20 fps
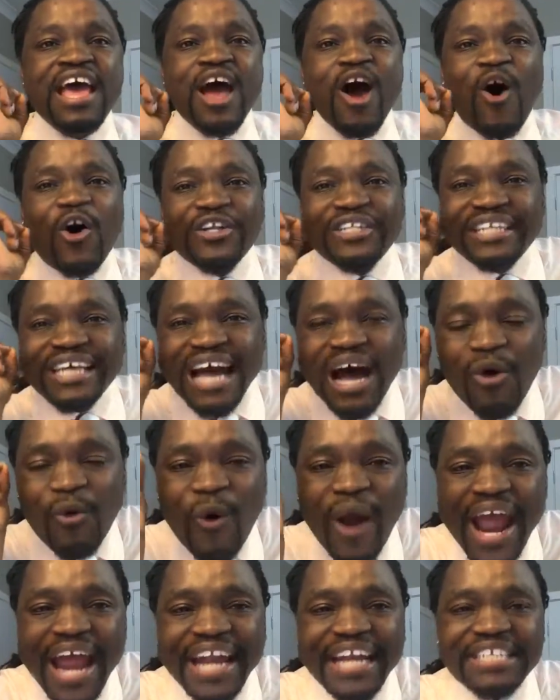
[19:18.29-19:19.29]
on the
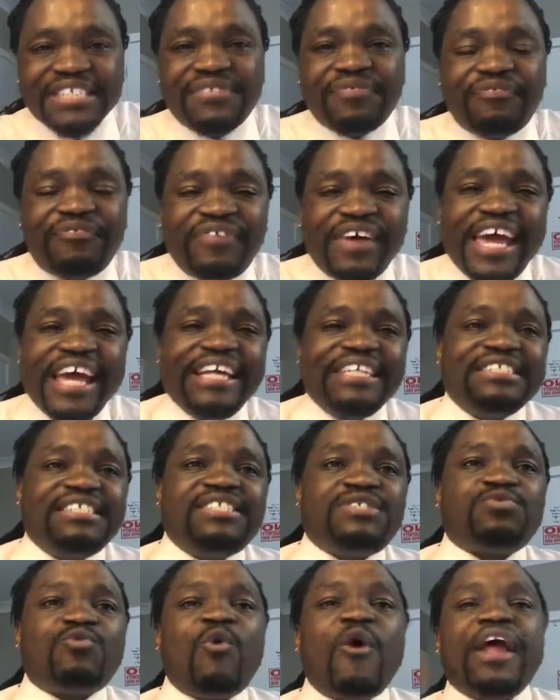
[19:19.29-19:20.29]
awareness
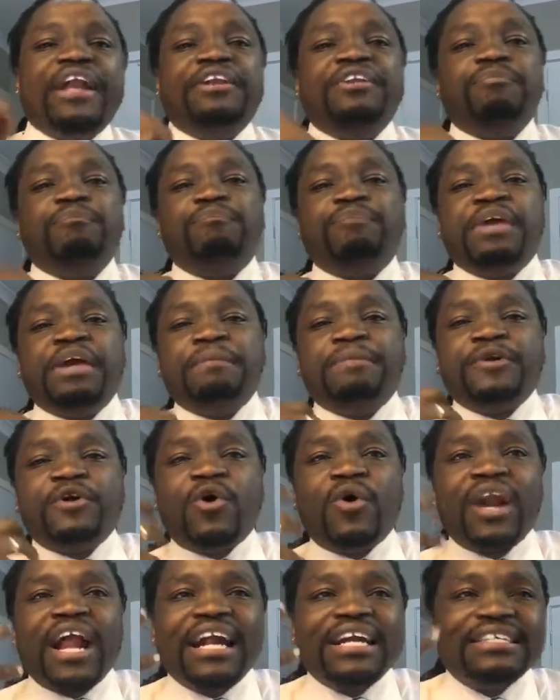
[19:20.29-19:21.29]
phase when people
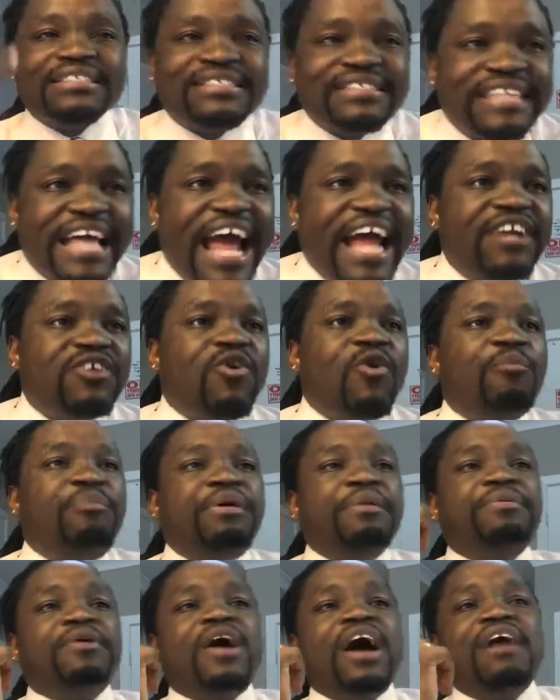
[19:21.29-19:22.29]
don't understand or
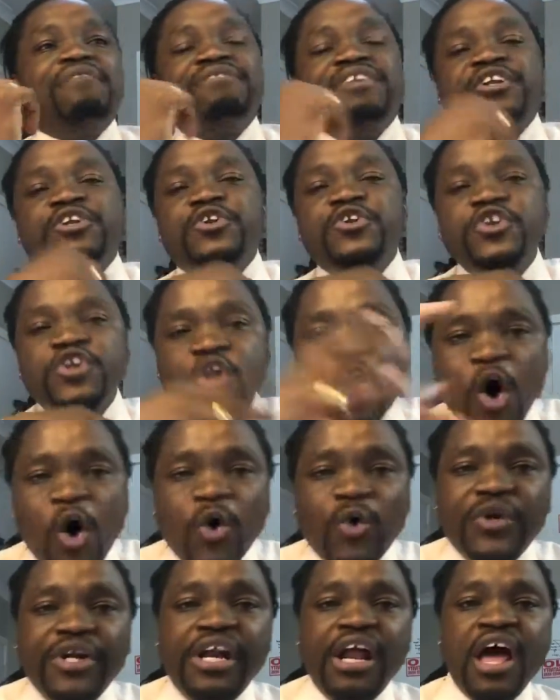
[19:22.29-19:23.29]
people haven't
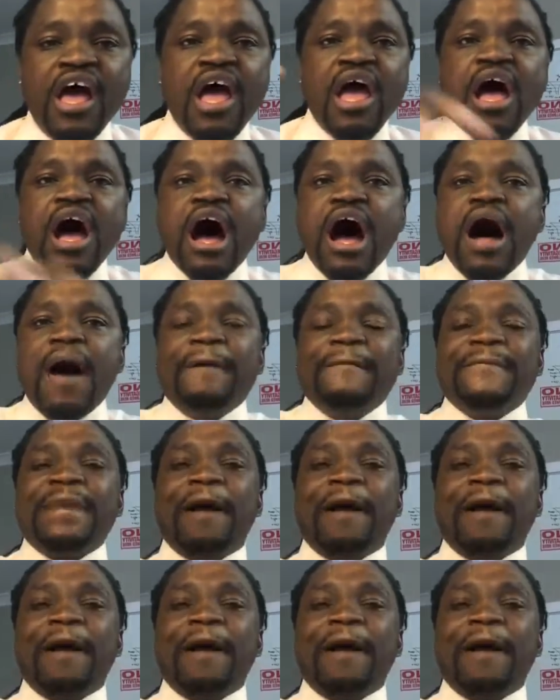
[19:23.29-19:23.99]
known um,